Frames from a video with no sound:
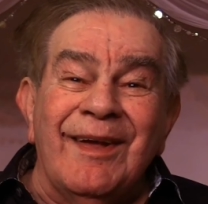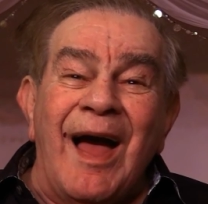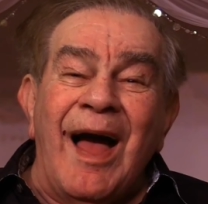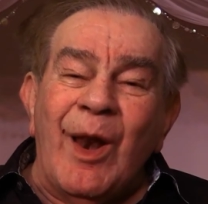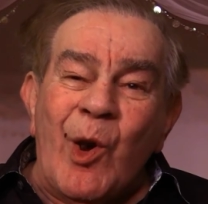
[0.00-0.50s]

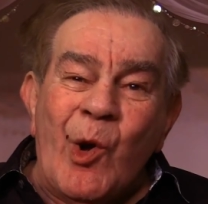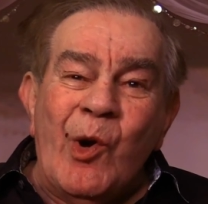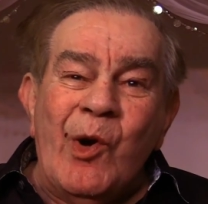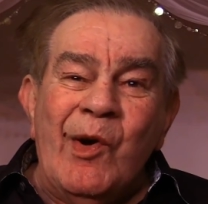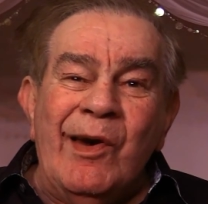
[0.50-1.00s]
I
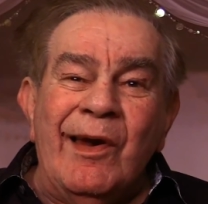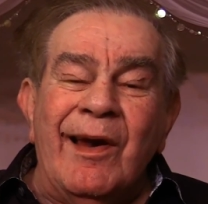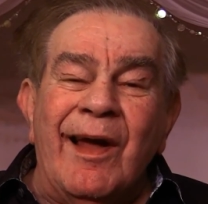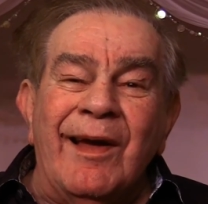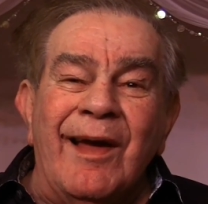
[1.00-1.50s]
learned,
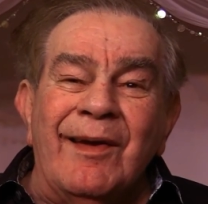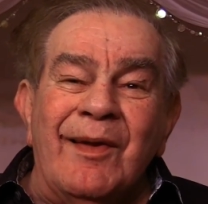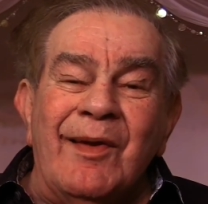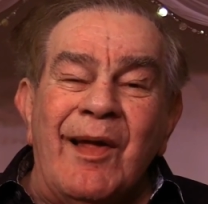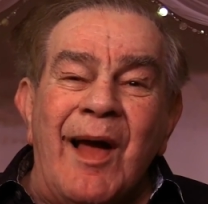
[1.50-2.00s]
and
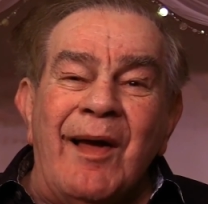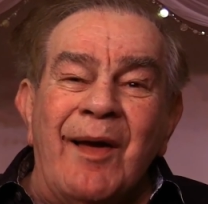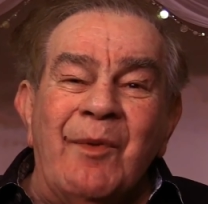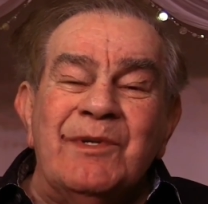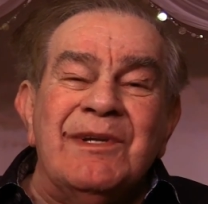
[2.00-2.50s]

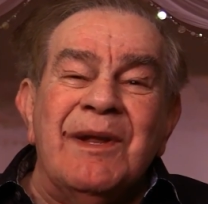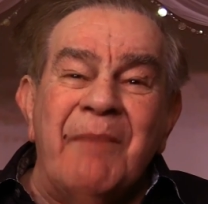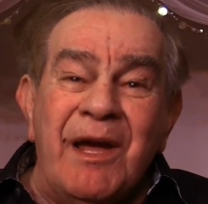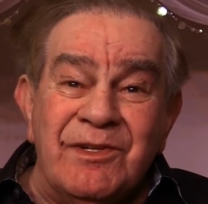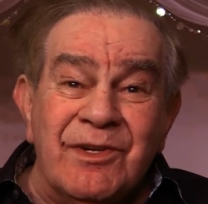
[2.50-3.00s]
it was an
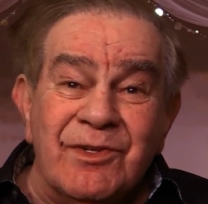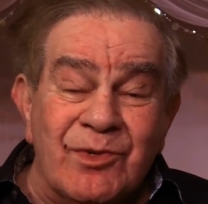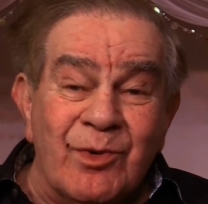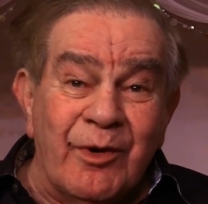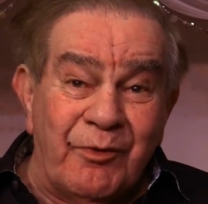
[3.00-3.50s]
amazing
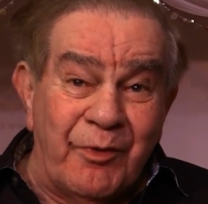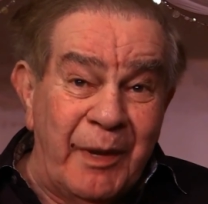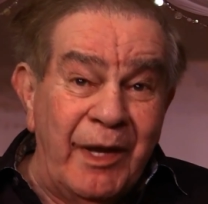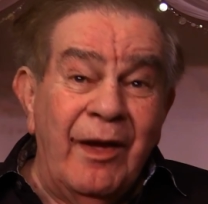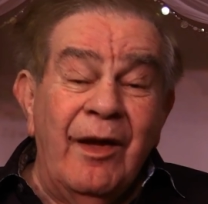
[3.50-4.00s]
story for
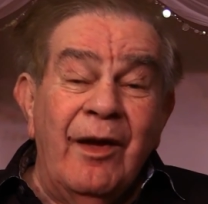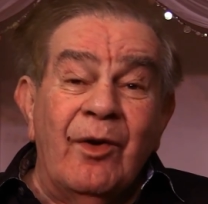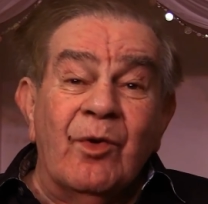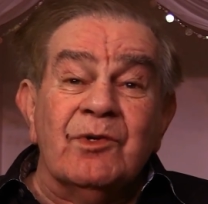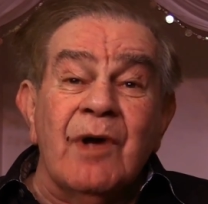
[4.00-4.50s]
me.
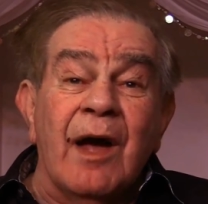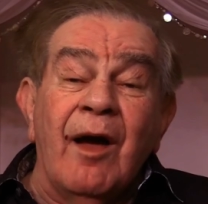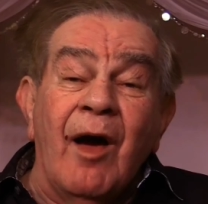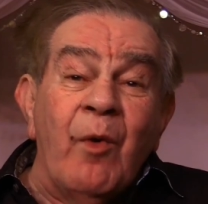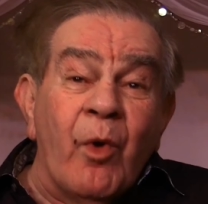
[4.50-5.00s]
Of course,
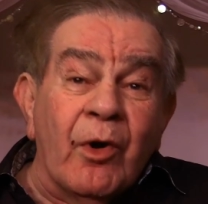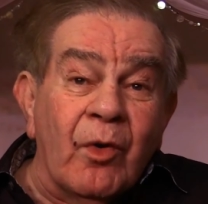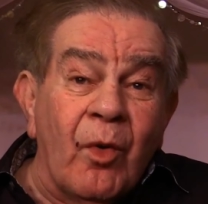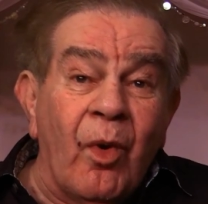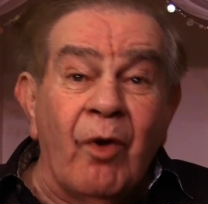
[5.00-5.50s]
I worked
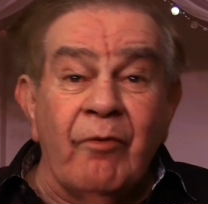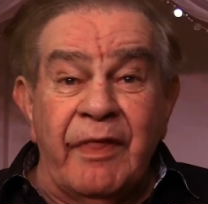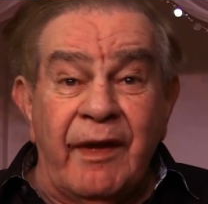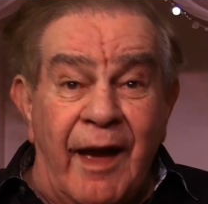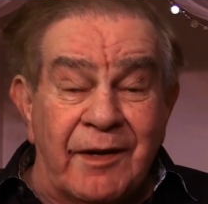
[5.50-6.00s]
all over
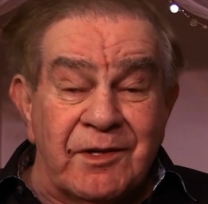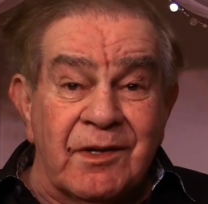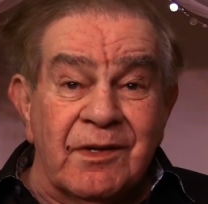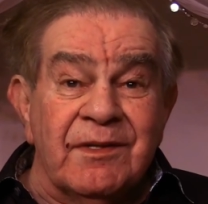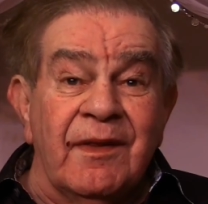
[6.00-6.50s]
the
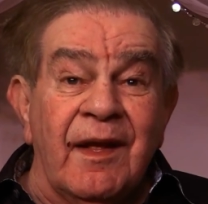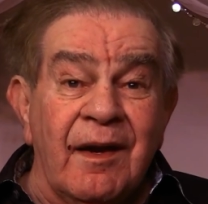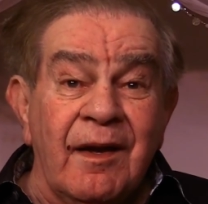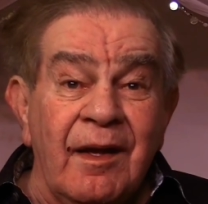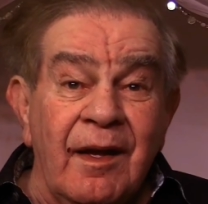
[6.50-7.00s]
Catskills, and
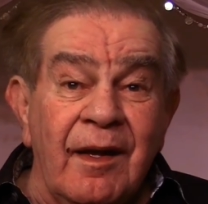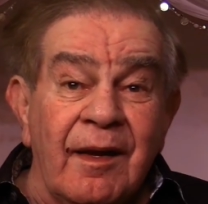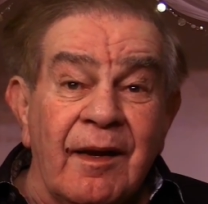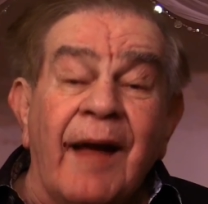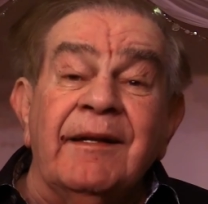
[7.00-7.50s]
then
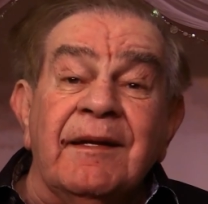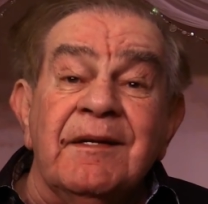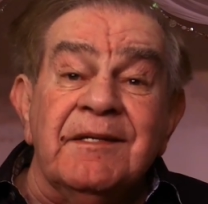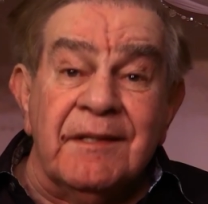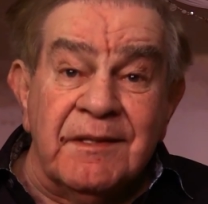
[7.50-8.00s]
in
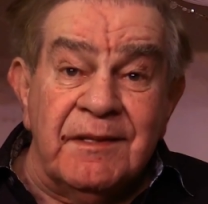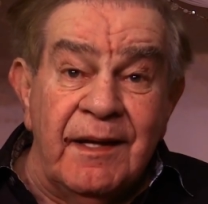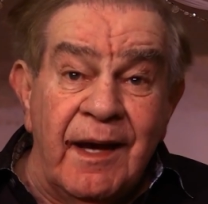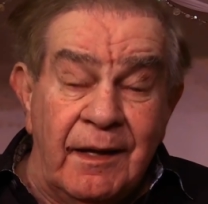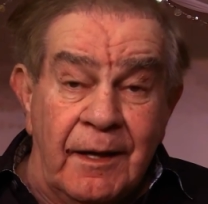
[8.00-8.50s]

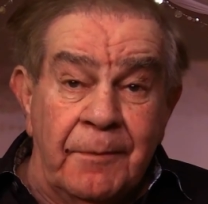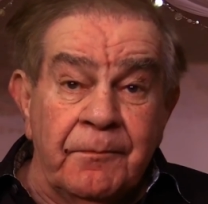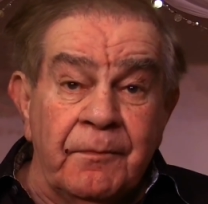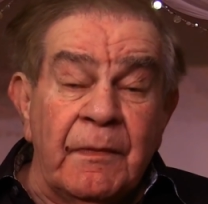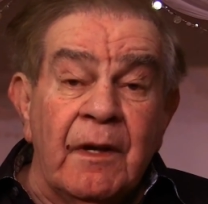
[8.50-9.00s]
1968,
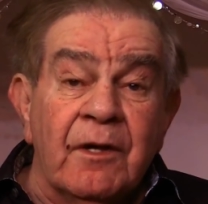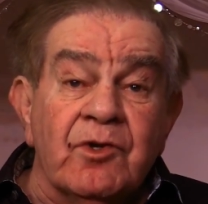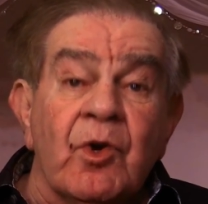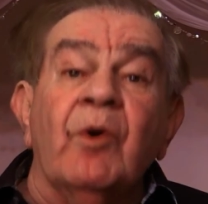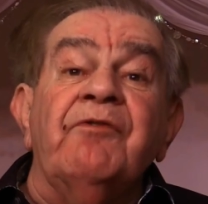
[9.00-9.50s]

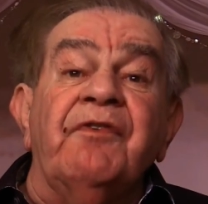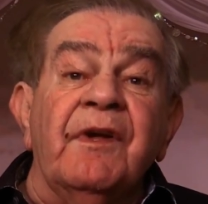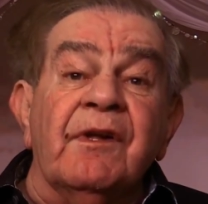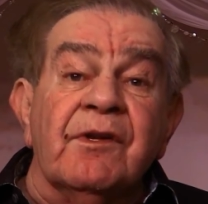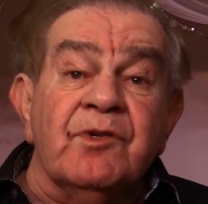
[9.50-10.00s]
Toady
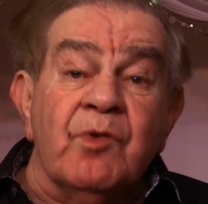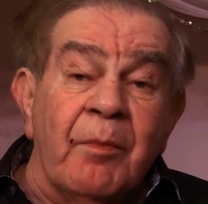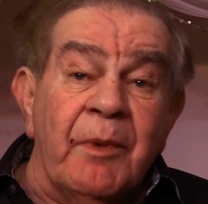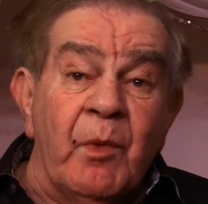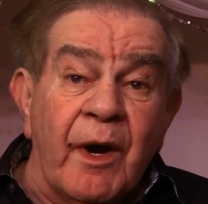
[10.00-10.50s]
Fields saw
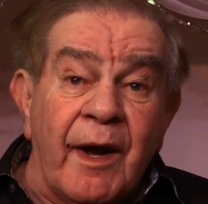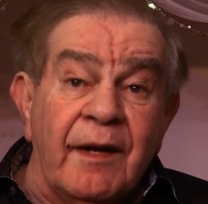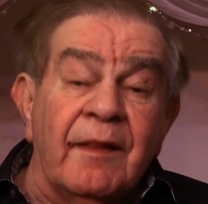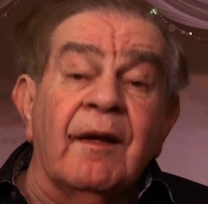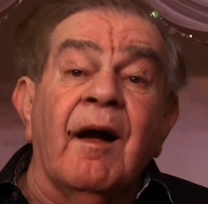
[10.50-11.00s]
me one
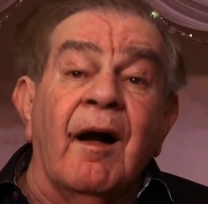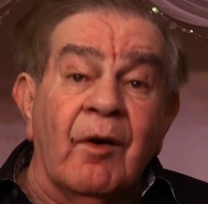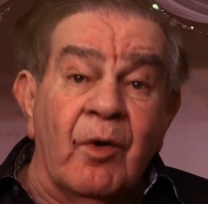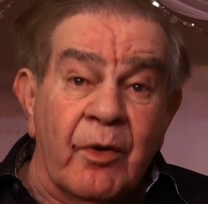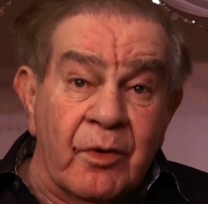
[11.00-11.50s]
night at the
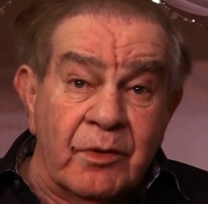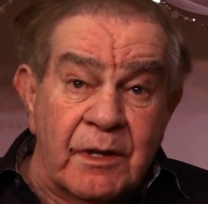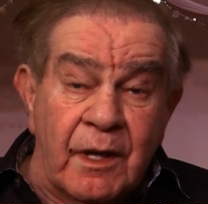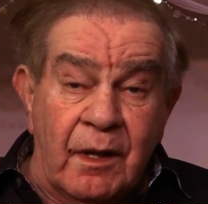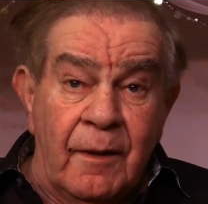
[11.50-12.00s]
Concord
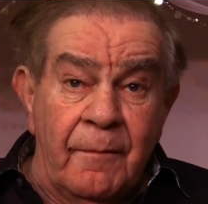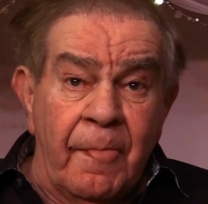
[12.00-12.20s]
Hotel,